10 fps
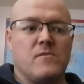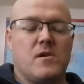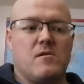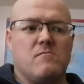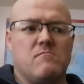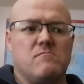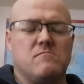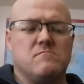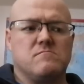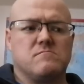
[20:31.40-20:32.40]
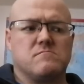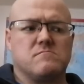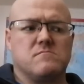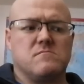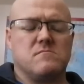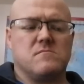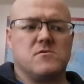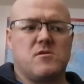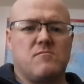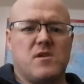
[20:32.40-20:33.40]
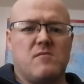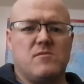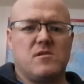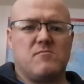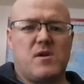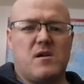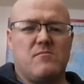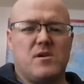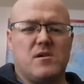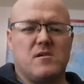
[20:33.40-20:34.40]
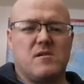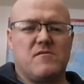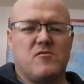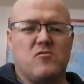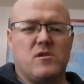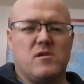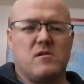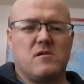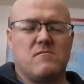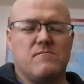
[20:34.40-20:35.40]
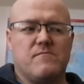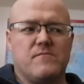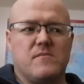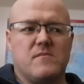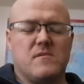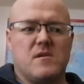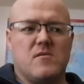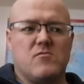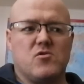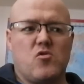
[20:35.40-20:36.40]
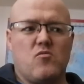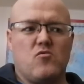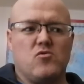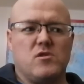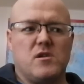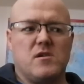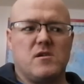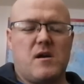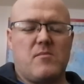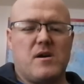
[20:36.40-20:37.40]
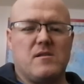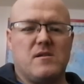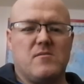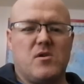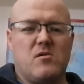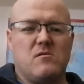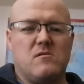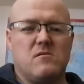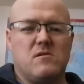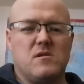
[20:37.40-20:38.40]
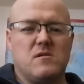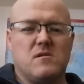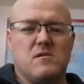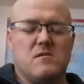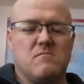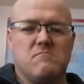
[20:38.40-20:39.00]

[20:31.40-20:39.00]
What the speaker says: and sometimes it's mad because I feel like it was almost like a bad dream I had. Like,